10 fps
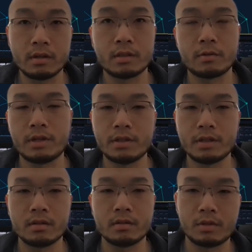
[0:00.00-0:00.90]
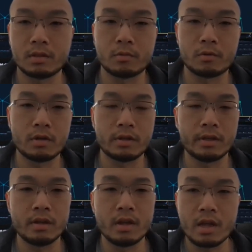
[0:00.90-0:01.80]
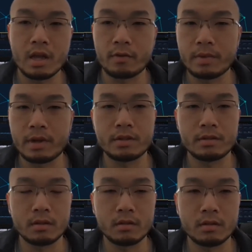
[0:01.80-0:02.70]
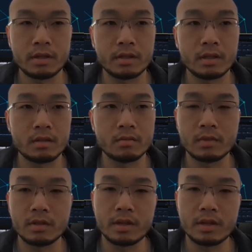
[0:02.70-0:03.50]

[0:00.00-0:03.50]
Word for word: strategic which is more the informational and um,